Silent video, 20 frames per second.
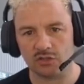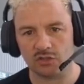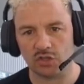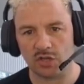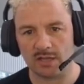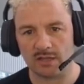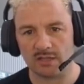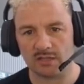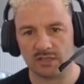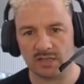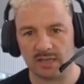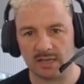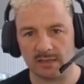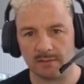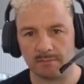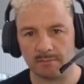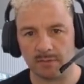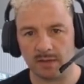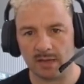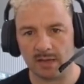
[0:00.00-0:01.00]
share the
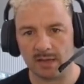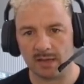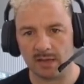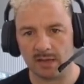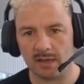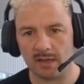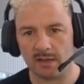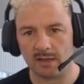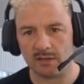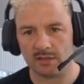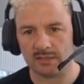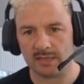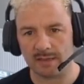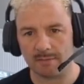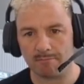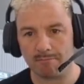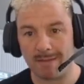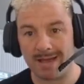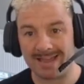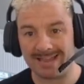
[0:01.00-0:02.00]

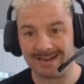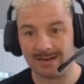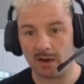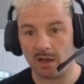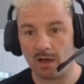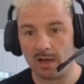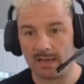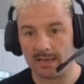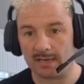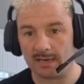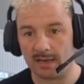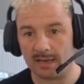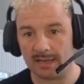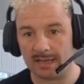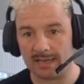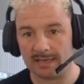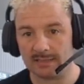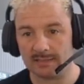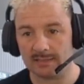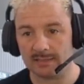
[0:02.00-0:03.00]
same main line, I
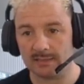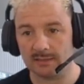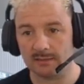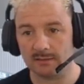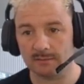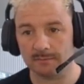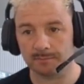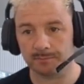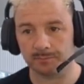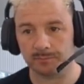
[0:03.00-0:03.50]
guess.